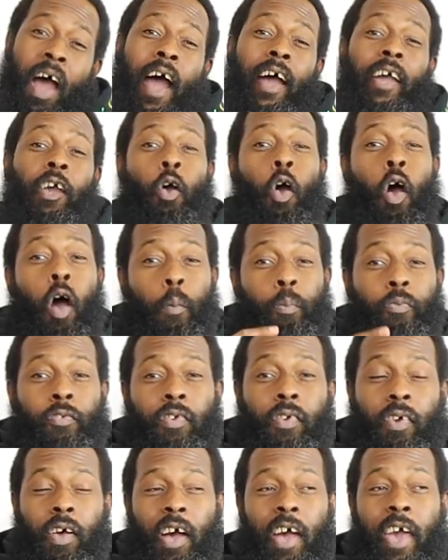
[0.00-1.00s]
I
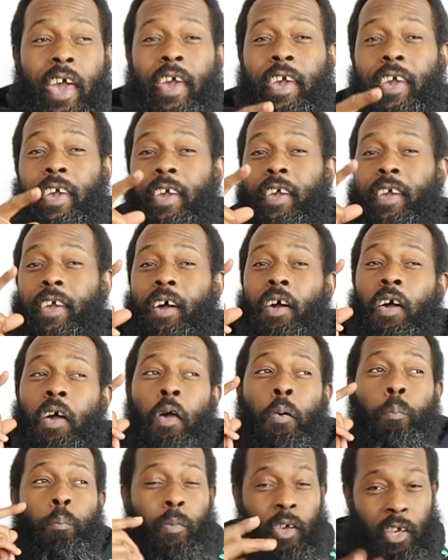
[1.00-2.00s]
copped a
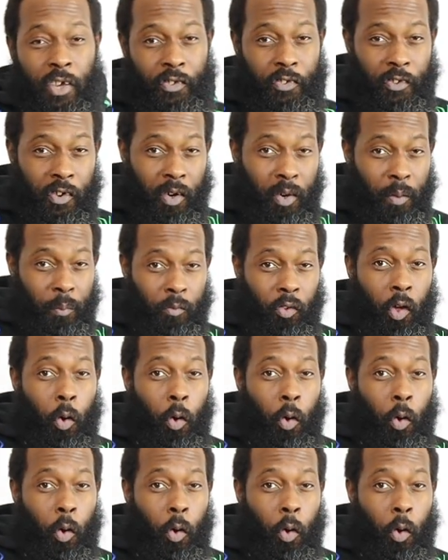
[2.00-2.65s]
medium,